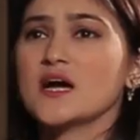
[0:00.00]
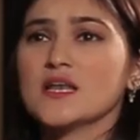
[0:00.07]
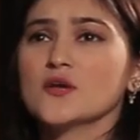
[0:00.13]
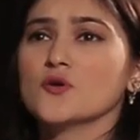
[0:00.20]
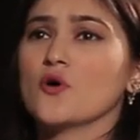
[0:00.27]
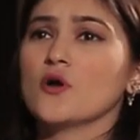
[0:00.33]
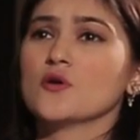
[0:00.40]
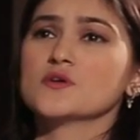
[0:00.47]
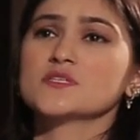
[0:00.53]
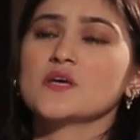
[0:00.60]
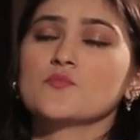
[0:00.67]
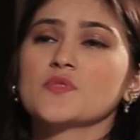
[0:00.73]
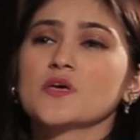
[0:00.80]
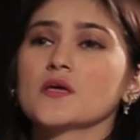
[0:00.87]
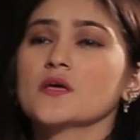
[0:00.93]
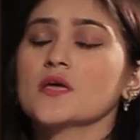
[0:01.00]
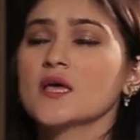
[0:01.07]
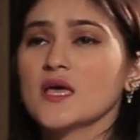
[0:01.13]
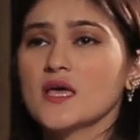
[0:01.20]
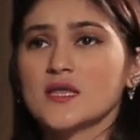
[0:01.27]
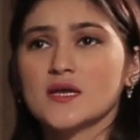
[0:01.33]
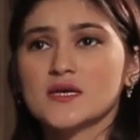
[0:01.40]
Tylenol or something
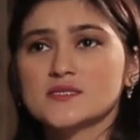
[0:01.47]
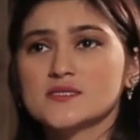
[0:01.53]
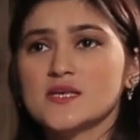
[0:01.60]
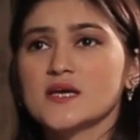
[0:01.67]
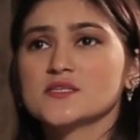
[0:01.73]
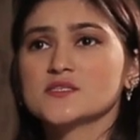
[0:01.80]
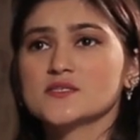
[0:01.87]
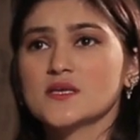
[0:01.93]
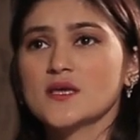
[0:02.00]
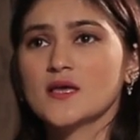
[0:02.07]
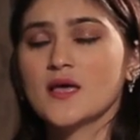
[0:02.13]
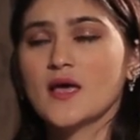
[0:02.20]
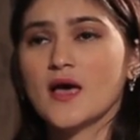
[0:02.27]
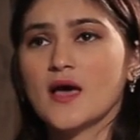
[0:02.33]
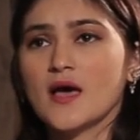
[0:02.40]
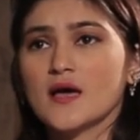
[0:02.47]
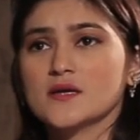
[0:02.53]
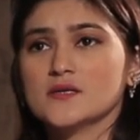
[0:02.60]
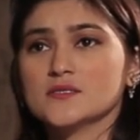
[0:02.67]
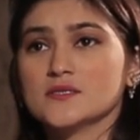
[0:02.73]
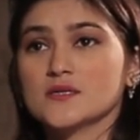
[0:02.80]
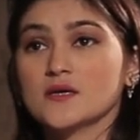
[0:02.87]
in excess,
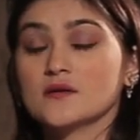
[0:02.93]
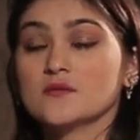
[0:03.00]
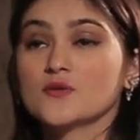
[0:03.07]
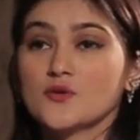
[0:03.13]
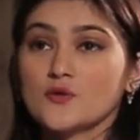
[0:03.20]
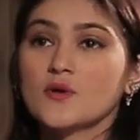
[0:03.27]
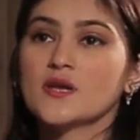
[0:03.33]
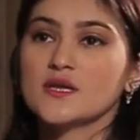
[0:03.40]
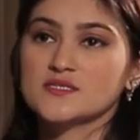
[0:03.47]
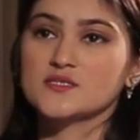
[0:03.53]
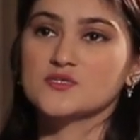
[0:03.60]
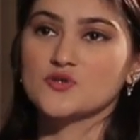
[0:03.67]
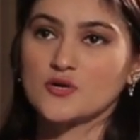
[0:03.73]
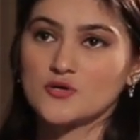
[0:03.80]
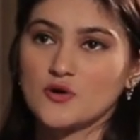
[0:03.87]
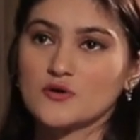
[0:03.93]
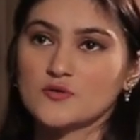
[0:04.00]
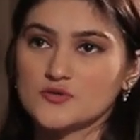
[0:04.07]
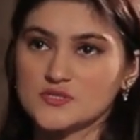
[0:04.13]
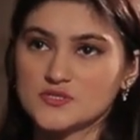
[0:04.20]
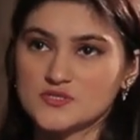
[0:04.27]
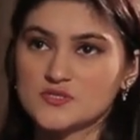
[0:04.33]
and you know, unless it's not
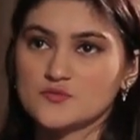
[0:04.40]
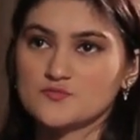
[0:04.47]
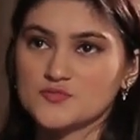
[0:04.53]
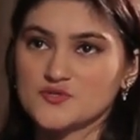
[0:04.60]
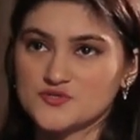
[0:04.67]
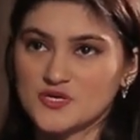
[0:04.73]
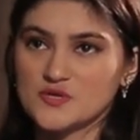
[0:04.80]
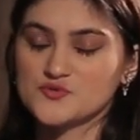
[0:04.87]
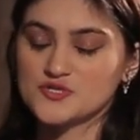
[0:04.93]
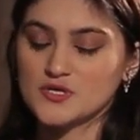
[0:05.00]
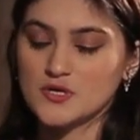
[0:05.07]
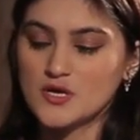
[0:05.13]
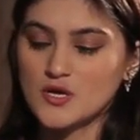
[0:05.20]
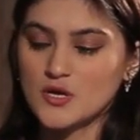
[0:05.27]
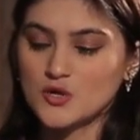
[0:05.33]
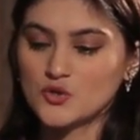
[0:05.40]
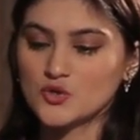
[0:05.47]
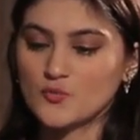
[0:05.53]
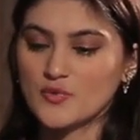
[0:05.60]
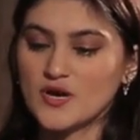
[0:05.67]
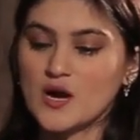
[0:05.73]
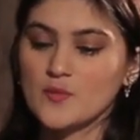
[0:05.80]
doctor's prescription, to phir